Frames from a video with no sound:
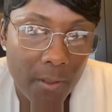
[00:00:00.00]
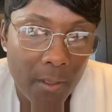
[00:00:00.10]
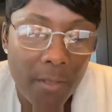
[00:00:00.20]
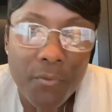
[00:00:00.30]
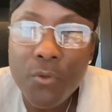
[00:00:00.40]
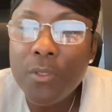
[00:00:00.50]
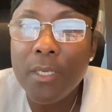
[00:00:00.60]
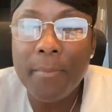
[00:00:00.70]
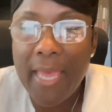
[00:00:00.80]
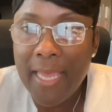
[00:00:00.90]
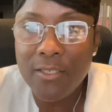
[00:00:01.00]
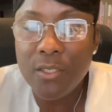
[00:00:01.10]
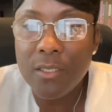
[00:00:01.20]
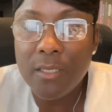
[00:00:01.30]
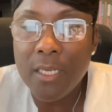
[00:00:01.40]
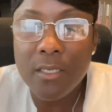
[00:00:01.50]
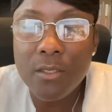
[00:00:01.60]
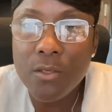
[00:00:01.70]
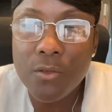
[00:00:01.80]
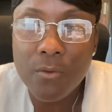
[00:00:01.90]
give you some action things
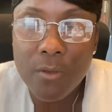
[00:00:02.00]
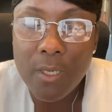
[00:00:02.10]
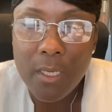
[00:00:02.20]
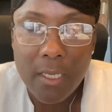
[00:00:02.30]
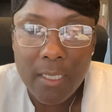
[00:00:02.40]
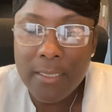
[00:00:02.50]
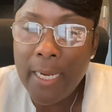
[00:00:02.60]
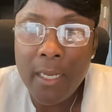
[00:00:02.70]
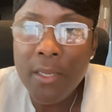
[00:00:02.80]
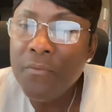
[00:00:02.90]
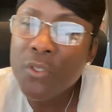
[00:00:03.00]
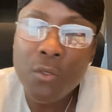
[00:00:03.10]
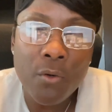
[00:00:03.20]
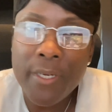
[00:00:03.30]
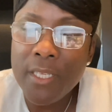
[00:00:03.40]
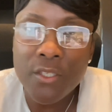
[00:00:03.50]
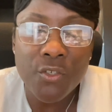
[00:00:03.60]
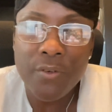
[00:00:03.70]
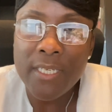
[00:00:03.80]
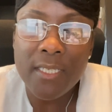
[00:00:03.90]
to do. Take an inventory of the
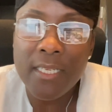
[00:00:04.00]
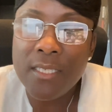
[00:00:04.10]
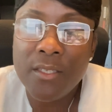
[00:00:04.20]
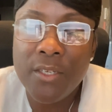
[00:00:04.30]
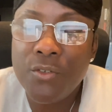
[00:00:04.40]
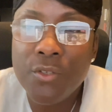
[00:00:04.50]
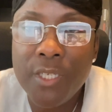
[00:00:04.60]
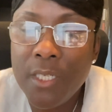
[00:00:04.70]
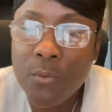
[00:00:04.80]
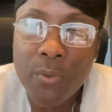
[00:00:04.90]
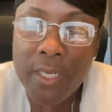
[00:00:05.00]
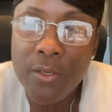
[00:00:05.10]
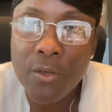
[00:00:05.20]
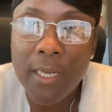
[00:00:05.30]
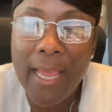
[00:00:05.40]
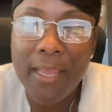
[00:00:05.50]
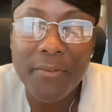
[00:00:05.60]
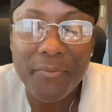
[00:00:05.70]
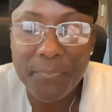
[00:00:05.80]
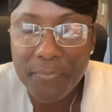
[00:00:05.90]
stress that you're dealing with in your
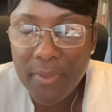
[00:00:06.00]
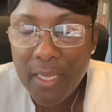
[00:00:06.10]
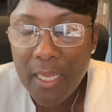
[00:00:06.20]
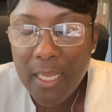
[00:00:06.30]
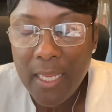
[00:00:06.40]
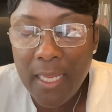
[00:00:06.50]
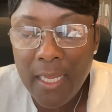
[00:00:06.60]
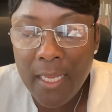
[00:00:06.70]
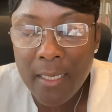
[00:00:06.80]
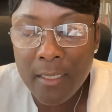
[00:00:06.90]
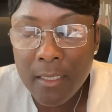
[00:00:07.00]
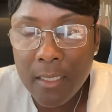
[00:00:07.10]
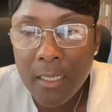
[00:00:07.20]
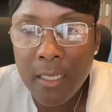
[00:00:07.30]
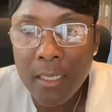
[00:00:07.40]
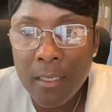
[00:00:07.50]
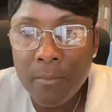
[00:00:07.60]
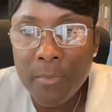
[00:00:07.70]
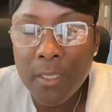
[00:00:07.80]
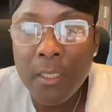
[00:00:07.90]
life, and
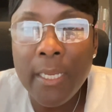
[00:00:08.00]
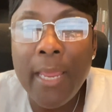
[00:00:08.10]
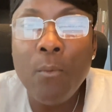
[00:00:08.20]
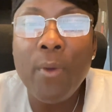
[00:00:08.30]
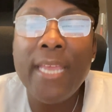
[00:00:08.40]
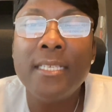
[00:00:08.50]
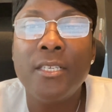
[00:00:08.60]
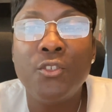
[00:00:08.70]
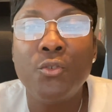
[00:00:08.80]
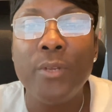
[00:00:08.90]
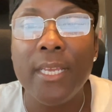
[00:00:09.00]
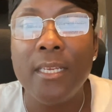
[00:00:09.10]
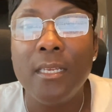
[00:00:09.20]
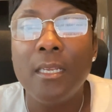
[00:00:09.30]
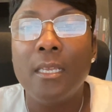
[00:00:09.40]
look at ways that you can